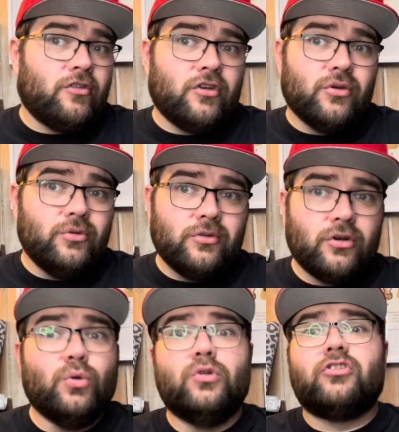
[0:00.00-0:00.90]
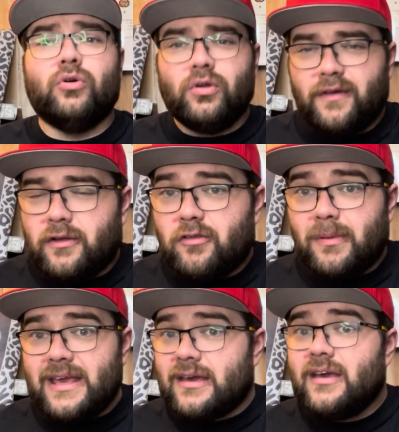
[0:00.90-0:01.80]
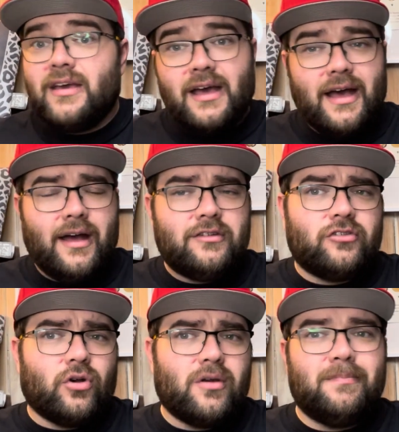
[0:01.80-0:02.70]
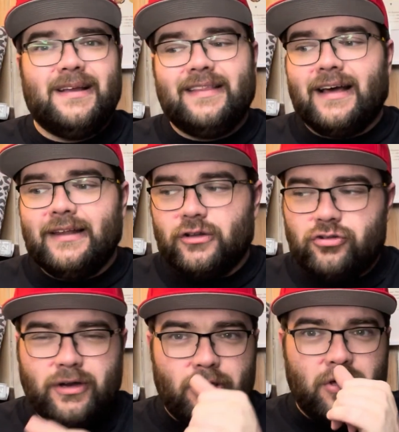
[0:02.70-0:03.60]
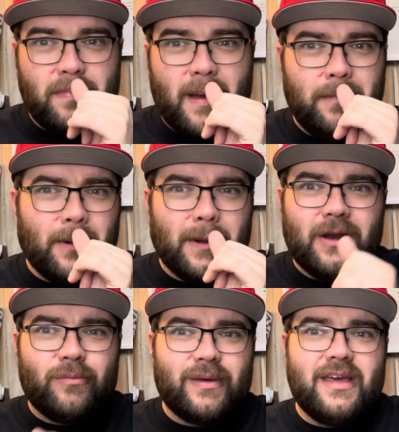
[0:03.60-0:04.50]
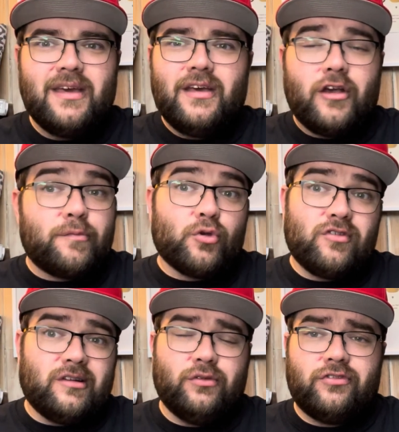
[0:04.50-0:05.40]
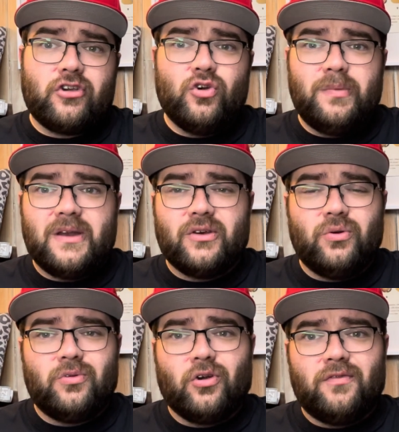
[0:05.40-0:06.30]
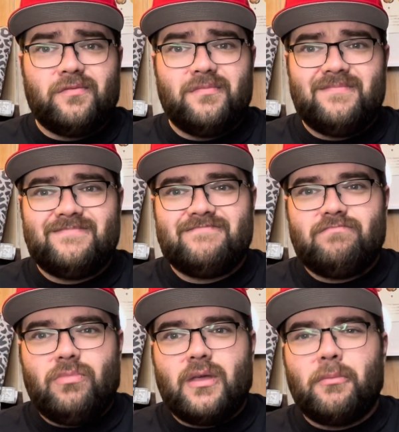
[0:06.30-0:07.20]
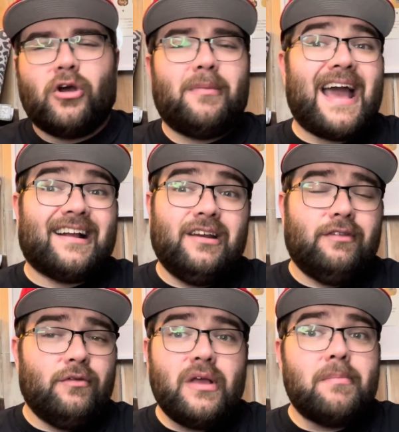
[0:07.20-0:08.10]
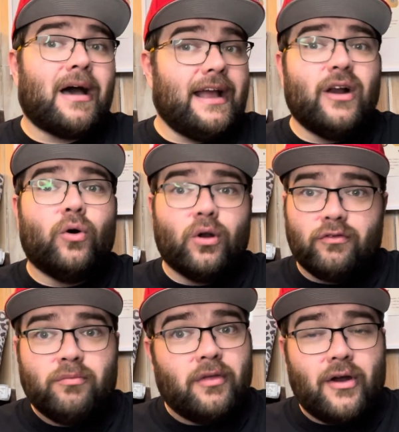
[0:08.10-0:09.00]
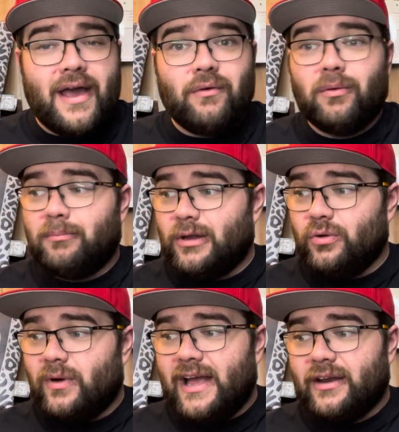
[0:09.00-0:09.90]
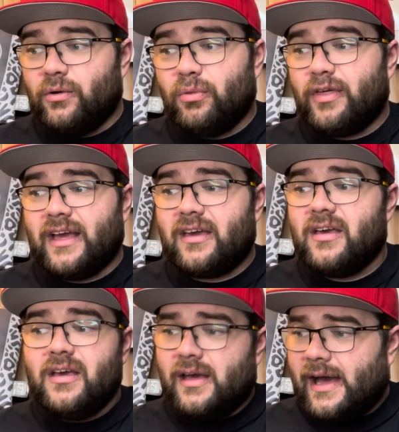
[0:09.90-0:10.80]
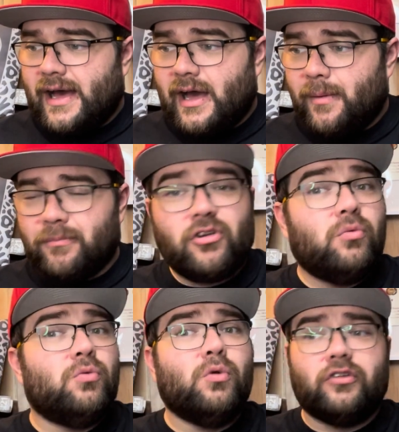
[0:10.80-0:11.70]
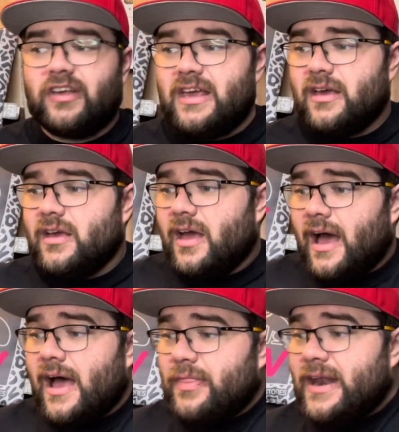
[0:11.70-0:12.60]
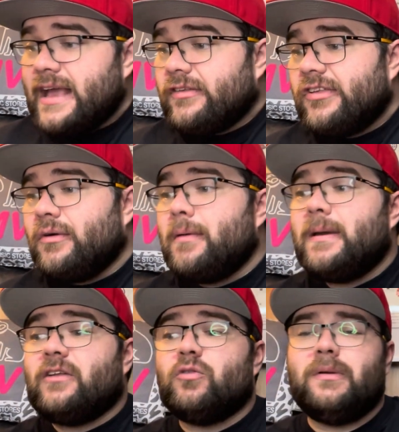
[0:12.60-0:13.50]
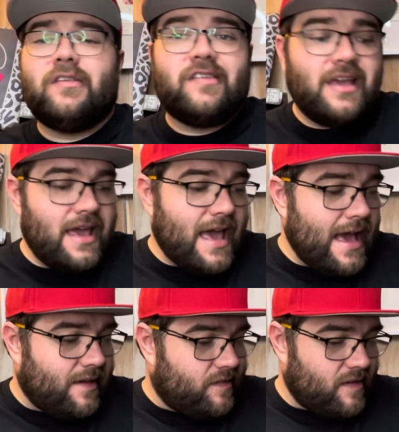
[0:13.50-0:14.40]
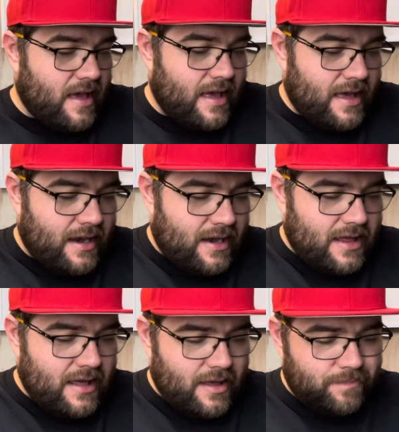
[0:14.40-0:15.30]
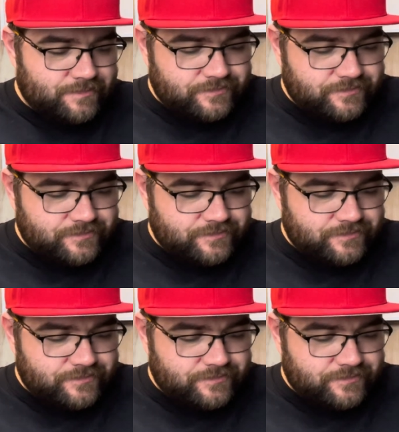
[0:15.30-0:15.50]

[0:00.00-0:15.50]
and Ghoul School, if I could speak, to sort of complete that little trilogy. But I'm not going to be, as much as I love Scooby-Doo, sort of, I'm not going to be actively rebuying all of them that are out on Blu-ray, I don't think. So we'll see. The next two I picked up in CEX, and